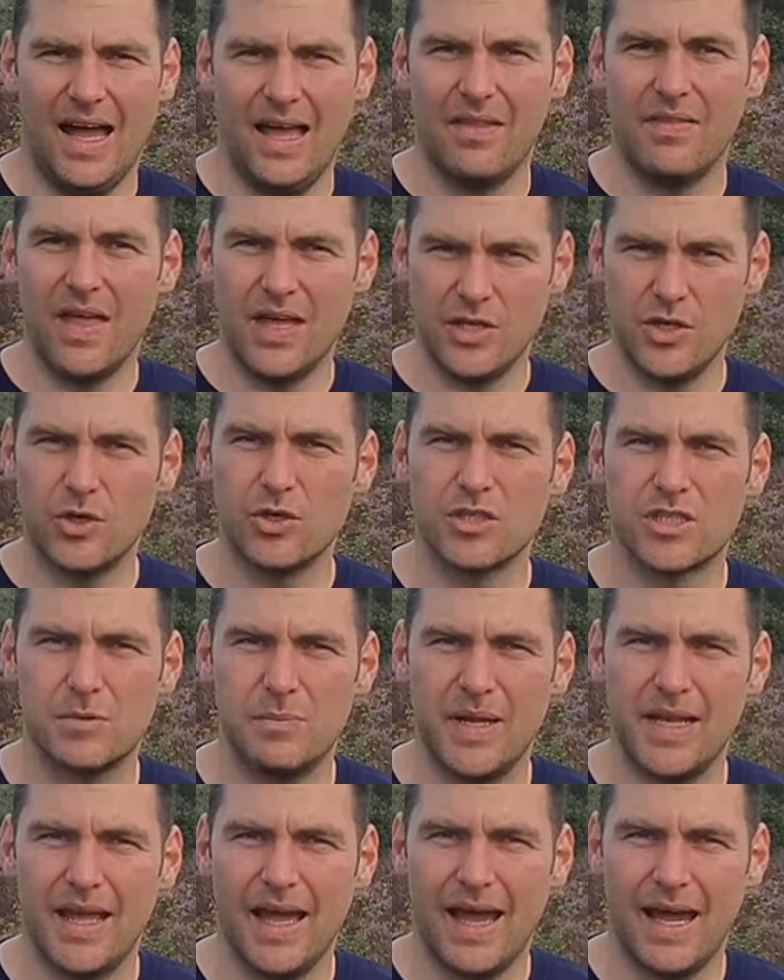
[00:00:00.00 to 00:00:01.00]
then you can
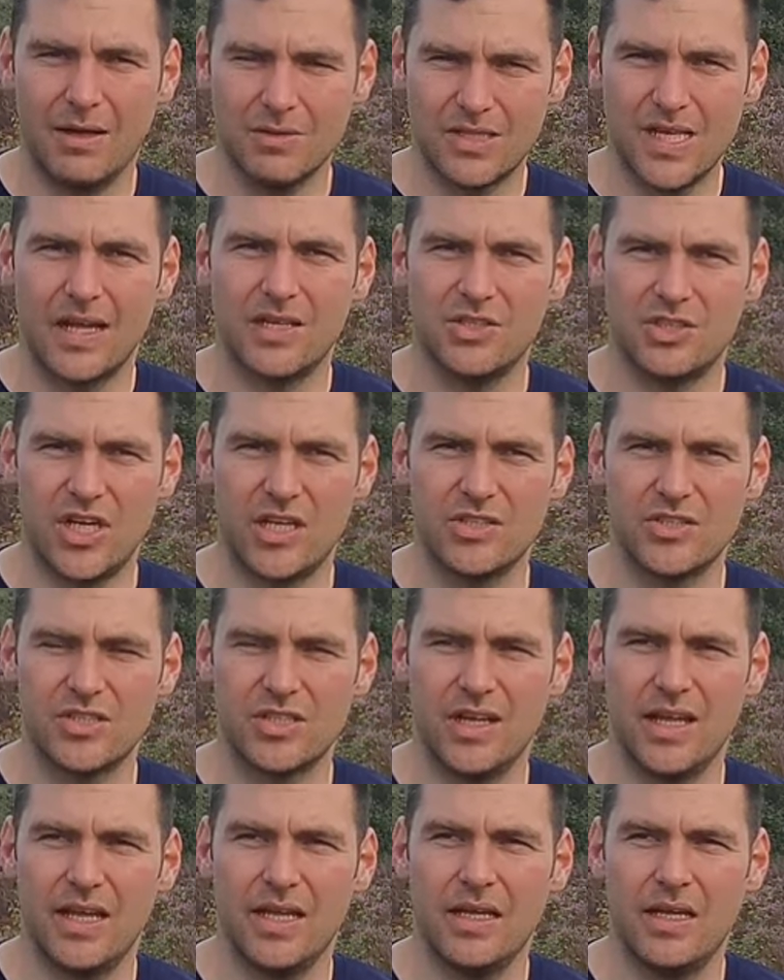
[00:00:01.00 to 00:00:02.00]
spin it out
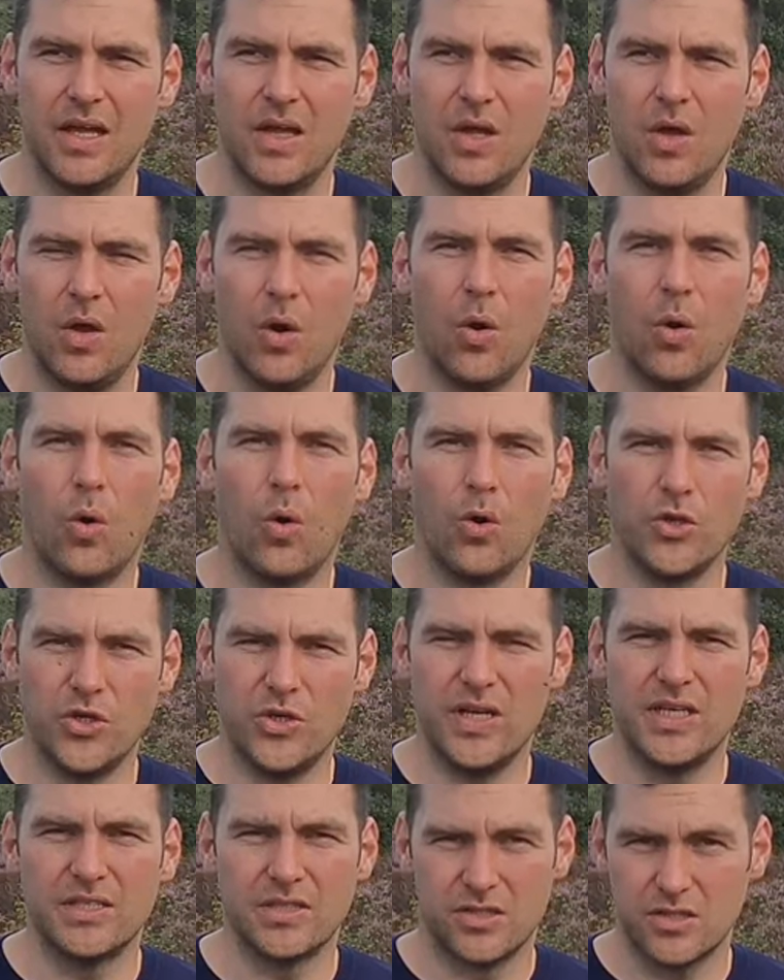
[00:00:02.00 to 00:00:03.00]
tangentially, or
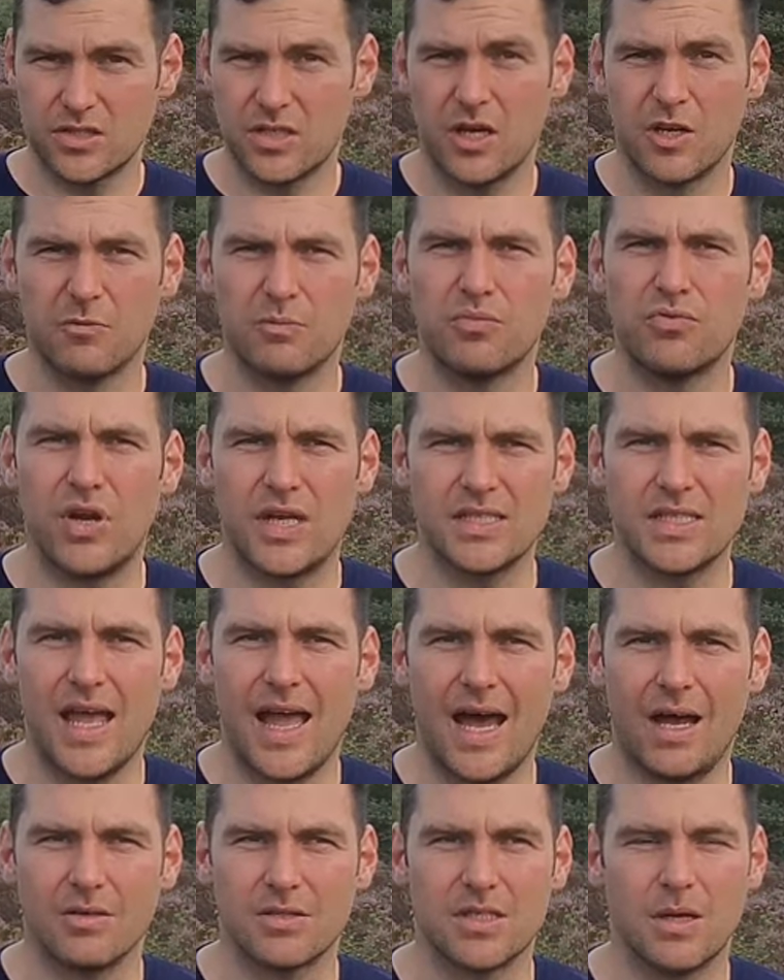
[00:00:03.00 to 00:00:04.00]
you need to just kind of press it
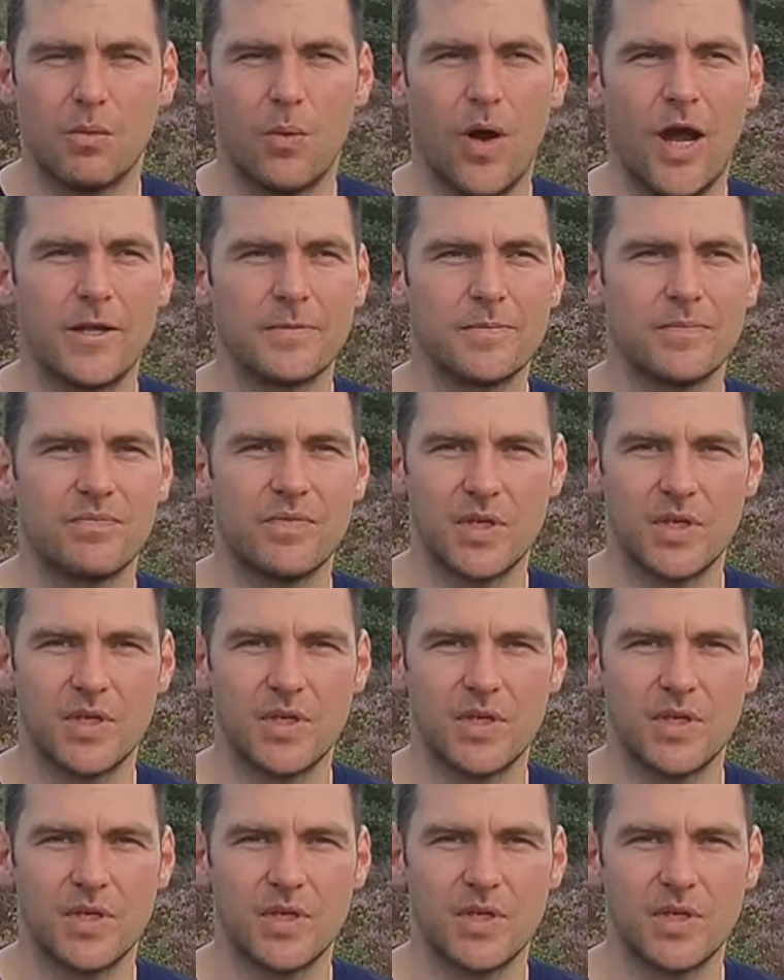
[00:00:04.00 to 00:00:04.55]
out some way.